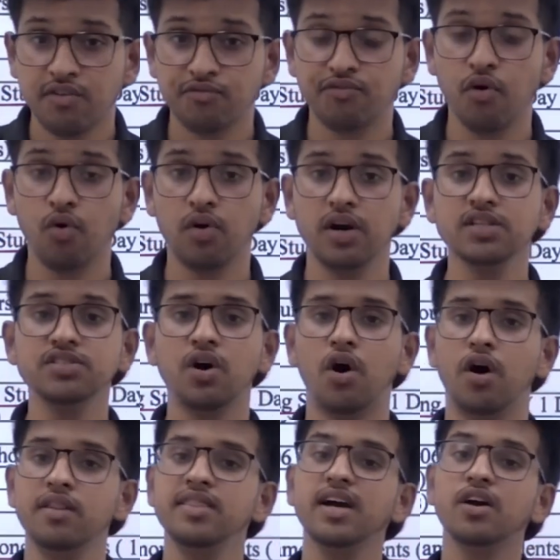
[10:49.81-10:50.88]
focus
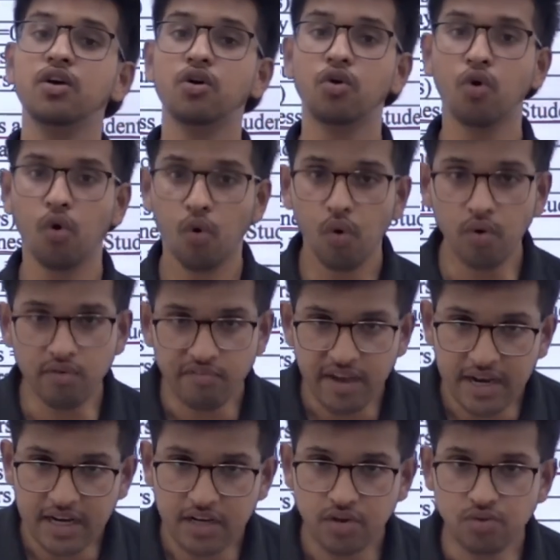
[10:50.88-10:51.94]
on the core
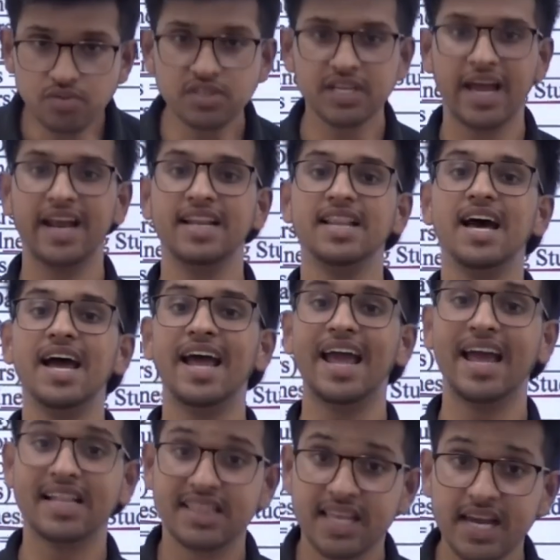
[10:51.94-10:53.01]
values and the
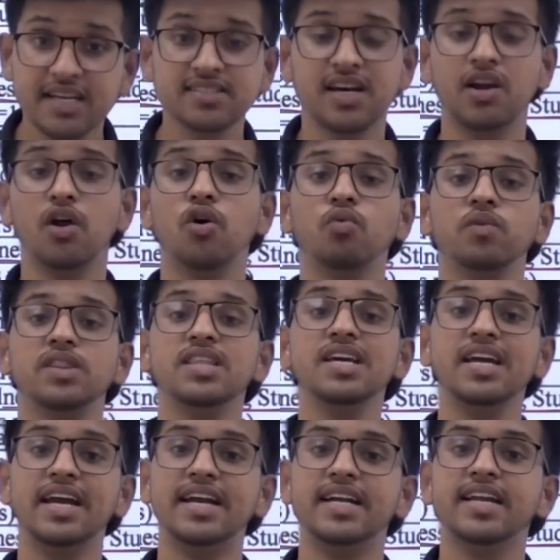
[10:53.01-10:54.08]
ethics along with
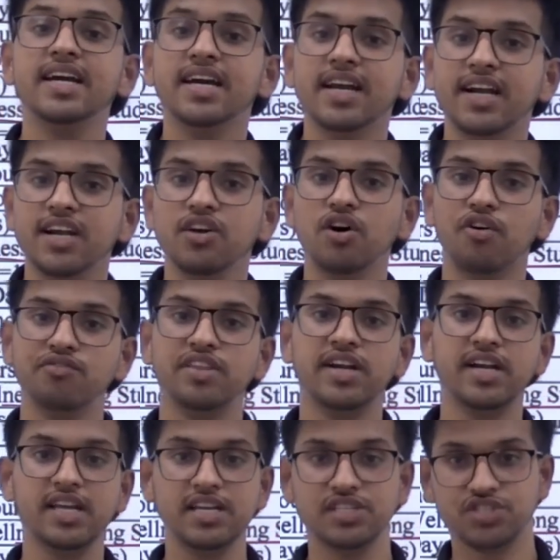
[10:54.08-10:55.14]
the integrity of the
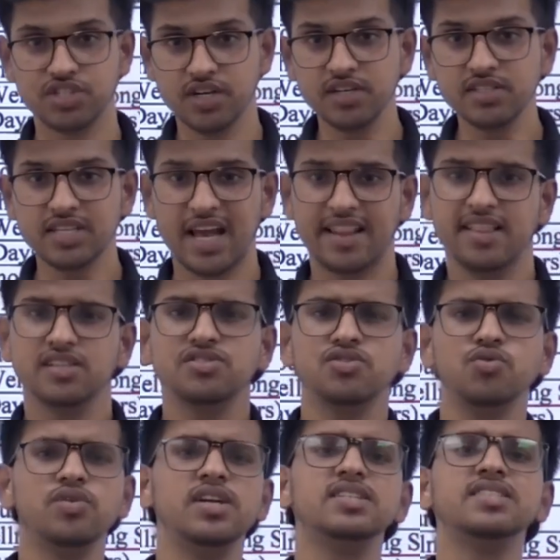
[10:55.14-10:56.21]
teachers and the
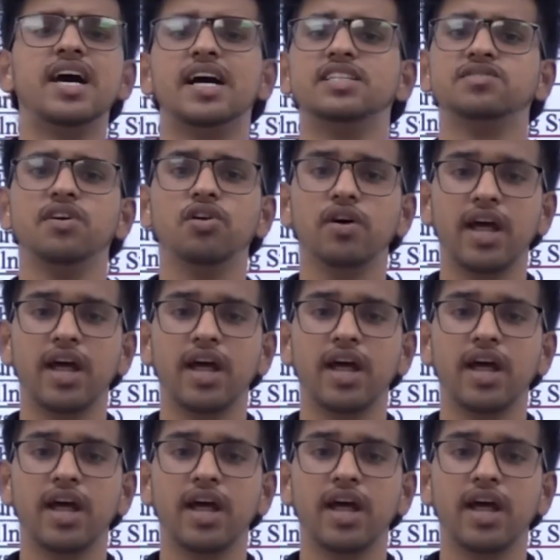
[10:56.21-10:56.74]
students as well,